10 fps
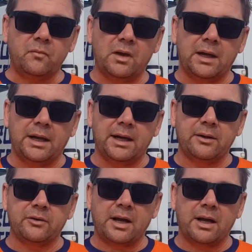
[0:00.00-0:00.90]

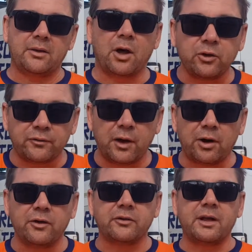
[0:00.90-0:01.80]
and those
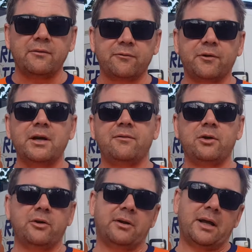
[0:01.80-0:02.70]
photos are then free for
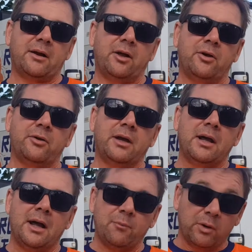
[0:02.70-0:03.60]
you to download.
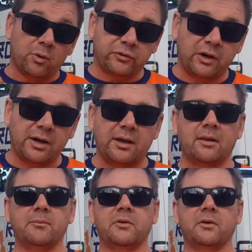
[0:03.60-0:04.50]
We'll also get
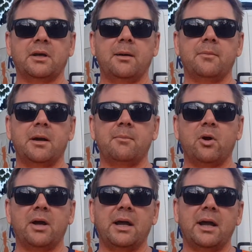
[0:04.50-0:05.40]
them to come
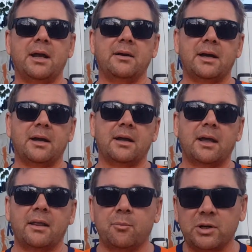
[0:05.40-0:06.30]
by and
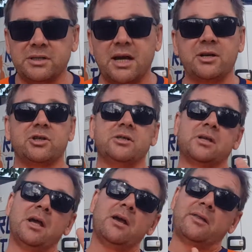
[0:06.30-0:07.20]
get the presentations.
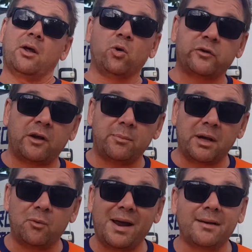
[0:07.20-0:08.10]
They'll also be
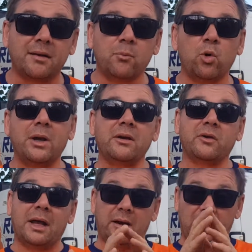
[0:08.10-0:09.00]
around in the morning to
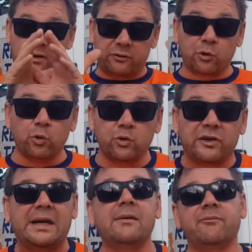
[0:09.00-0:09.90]
get school
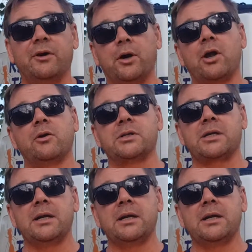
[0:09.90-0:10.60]
team photos